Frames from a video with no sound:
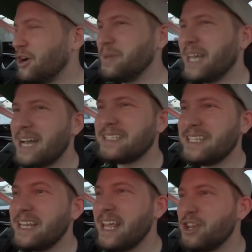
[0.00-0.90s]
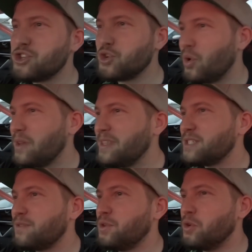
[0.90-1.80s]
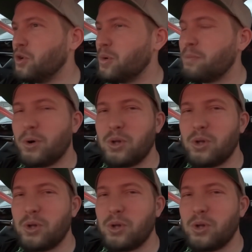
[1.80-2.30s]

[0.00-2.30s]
I hope you guys did enjoy these few